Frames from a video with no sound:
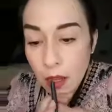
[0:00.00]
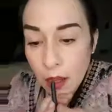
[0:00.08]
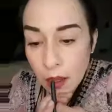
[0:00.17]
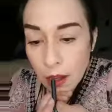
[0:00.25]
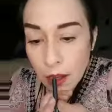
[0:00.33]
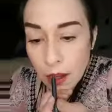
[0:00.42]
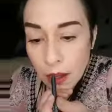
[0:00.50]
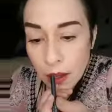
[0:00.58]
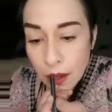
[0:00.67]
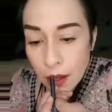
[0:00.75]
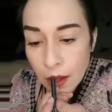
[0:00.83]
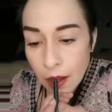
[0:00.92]

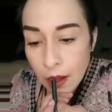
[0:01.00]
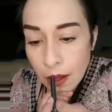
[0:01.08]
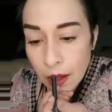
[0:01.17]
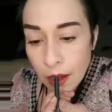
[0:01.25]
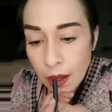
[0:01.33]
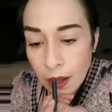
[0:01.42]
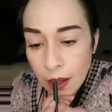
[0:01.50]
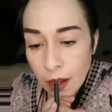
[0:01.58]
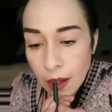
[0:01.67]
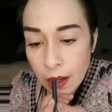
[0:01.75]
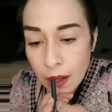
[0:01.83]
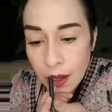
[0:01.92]
[no speech]